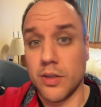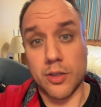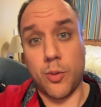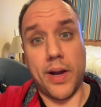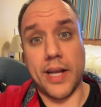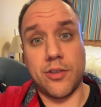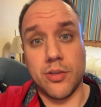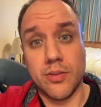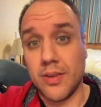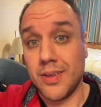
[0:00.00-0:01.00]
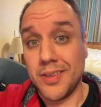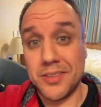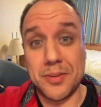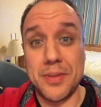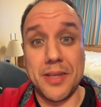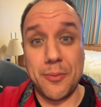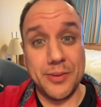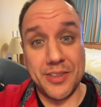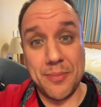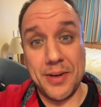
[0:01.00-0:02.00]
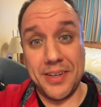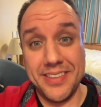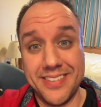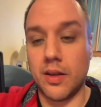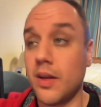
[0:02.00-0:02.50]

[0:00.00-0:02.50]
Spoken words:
quiet than some of the other ones I've been on.